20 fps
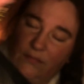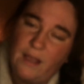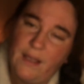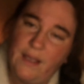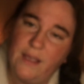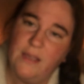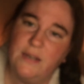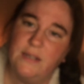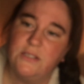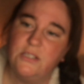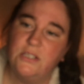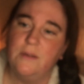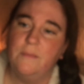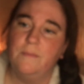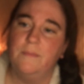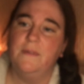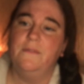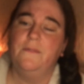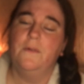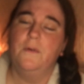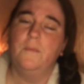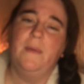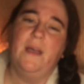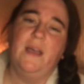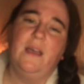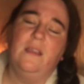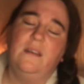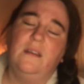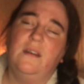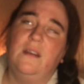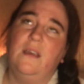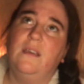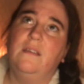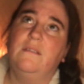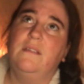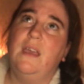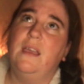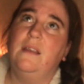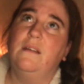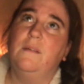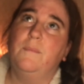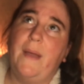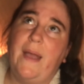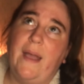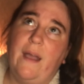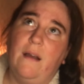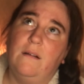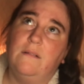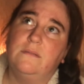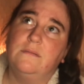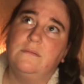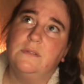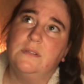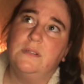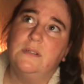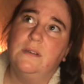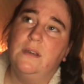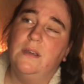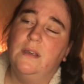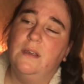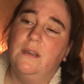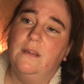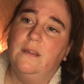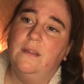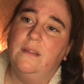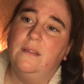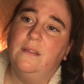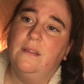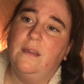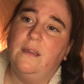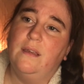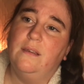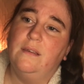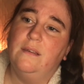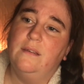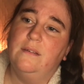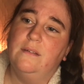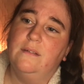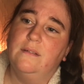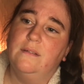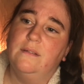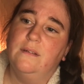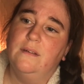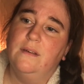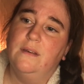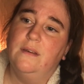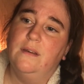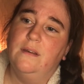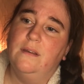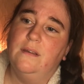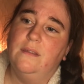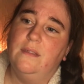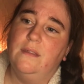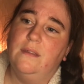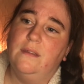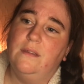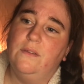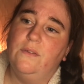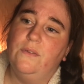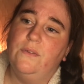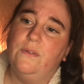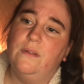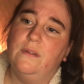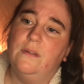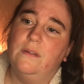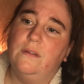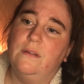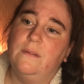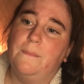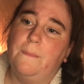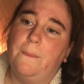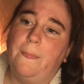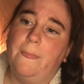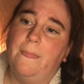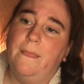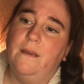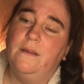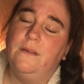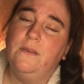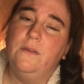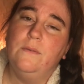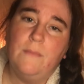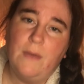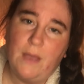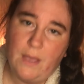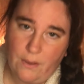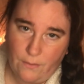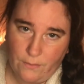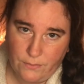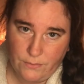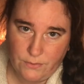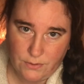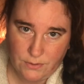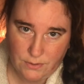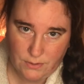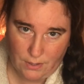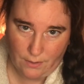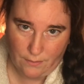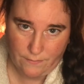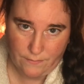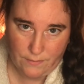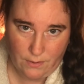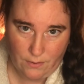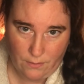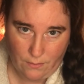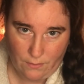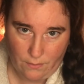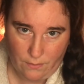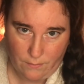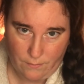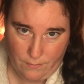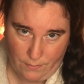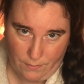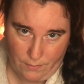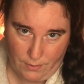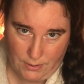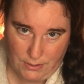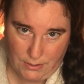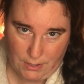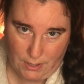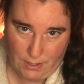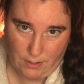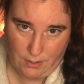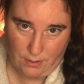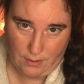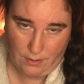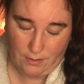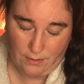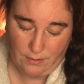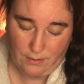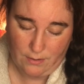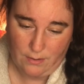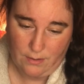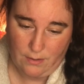I ate a chip before bed and I gained a pound. Like, that you may hold yourself to your own beauty standard,